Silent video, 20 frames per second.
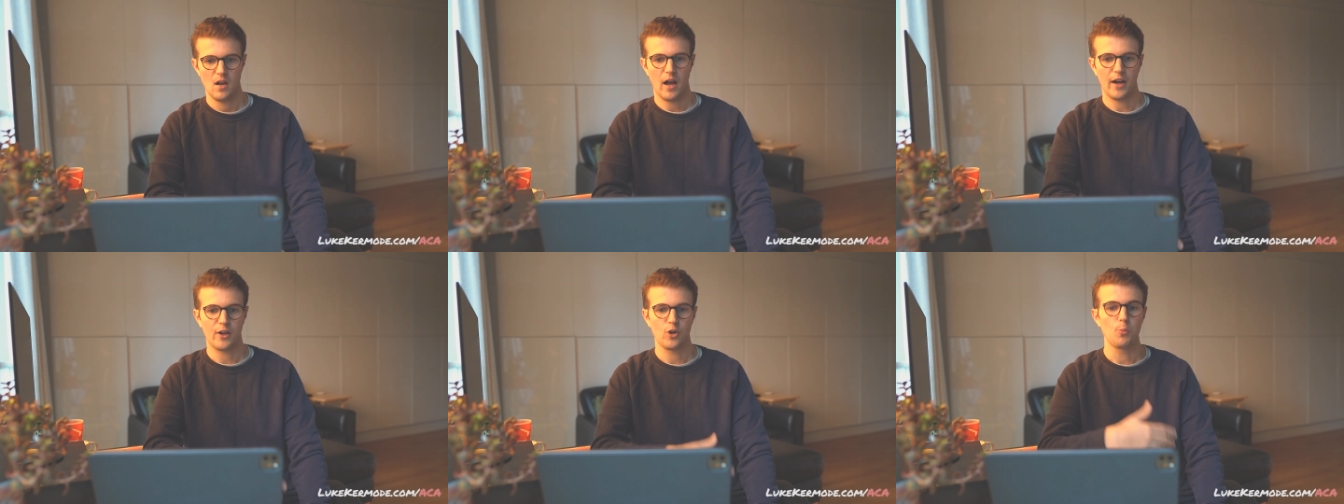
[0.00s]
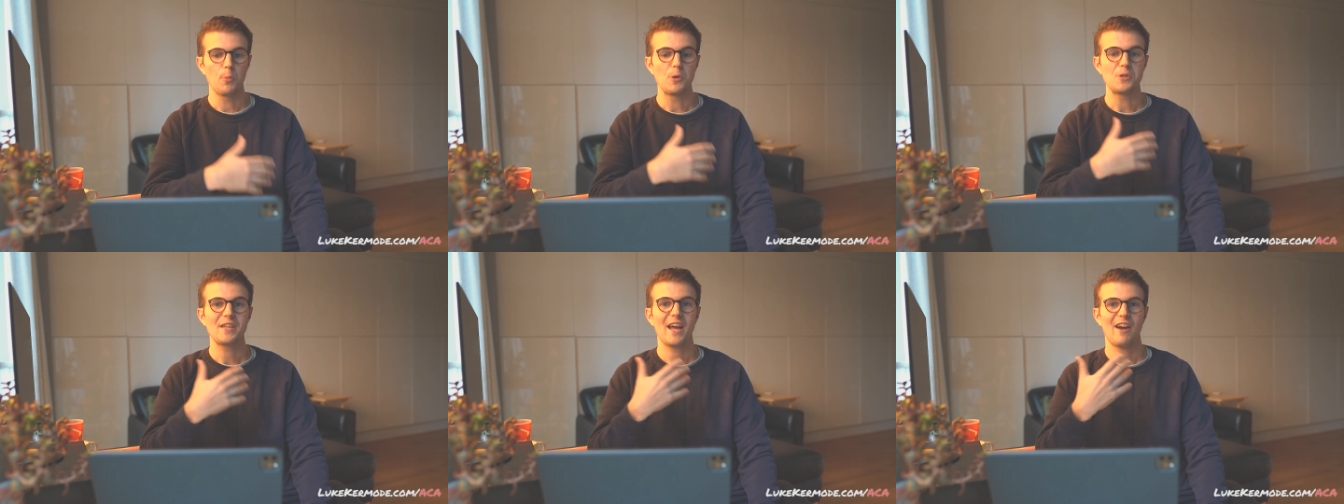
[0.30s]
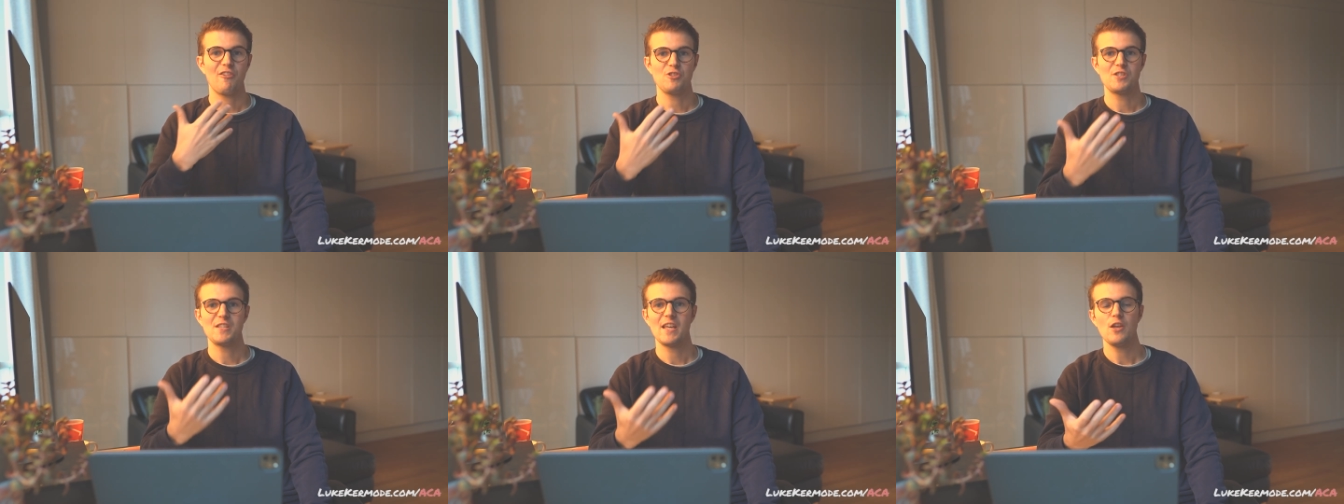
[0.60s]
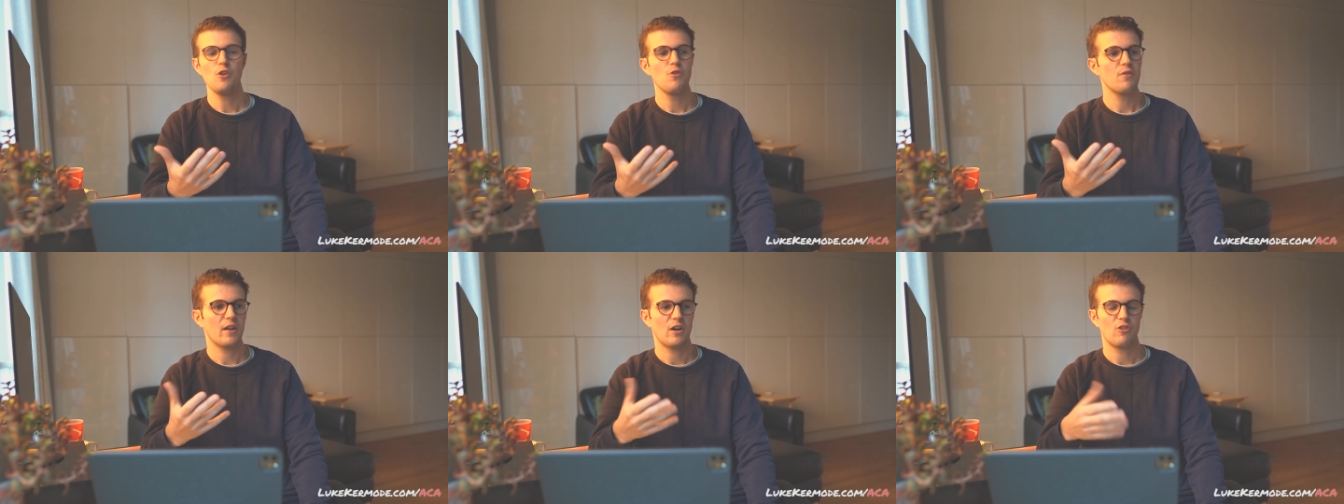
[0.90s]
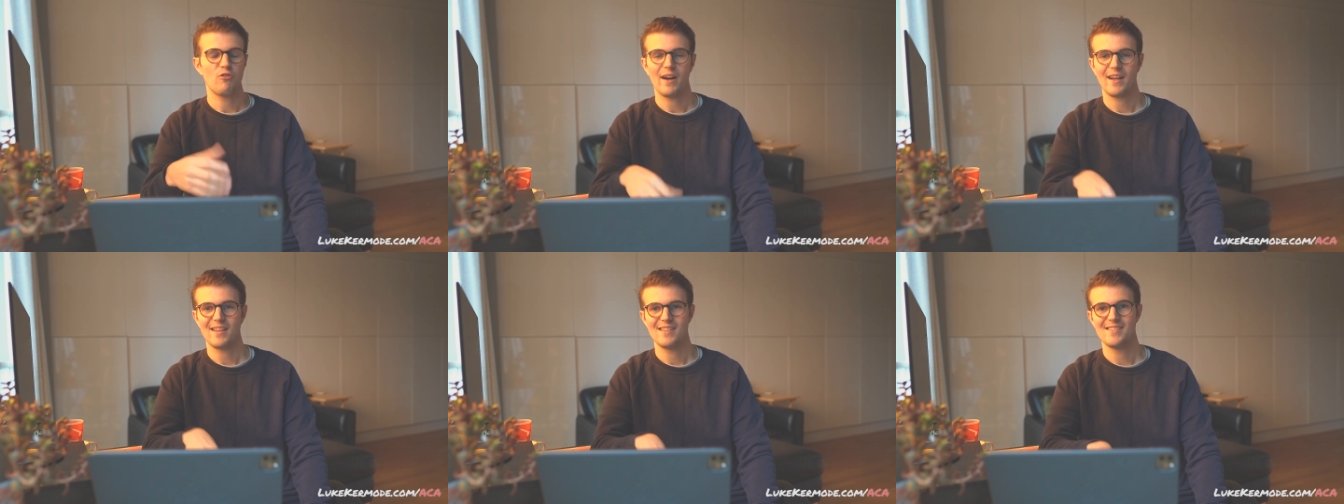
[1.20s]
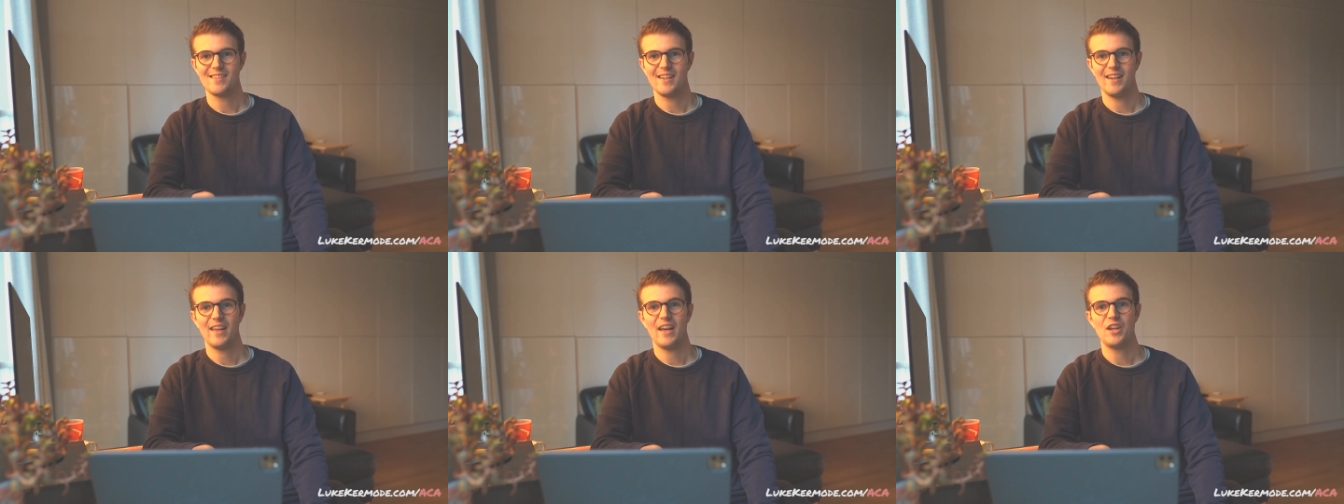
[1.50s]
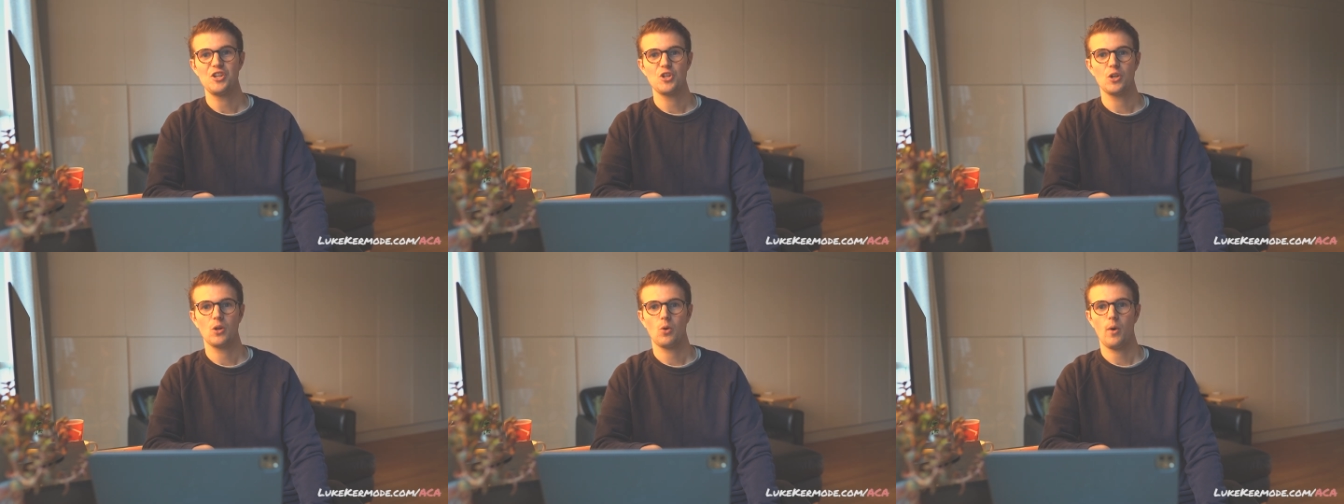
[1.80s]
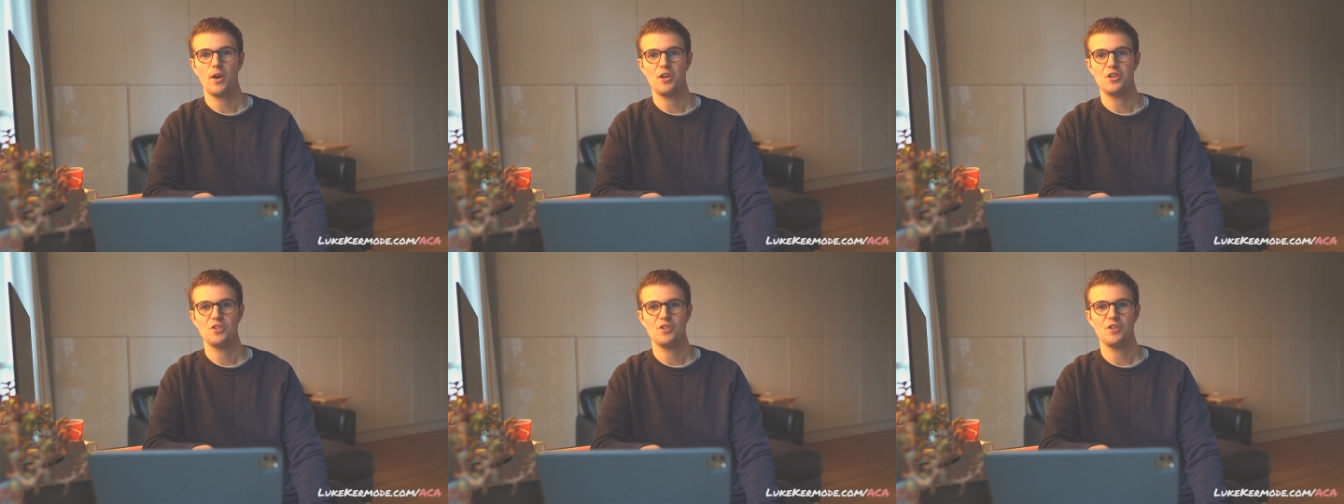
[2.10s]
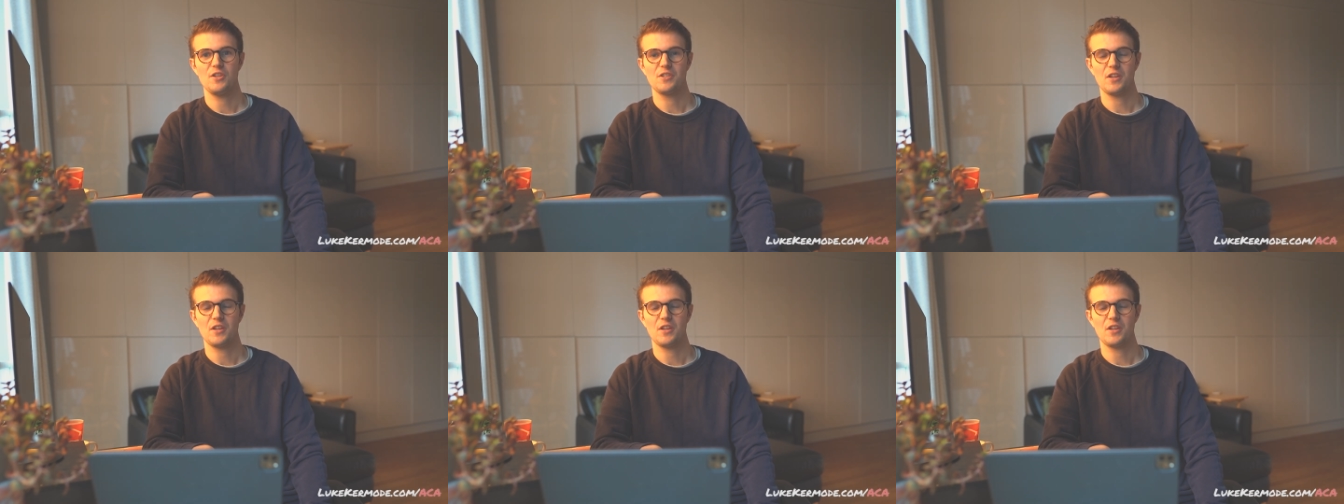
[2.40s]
I can almost guarantee you that a reconciliation question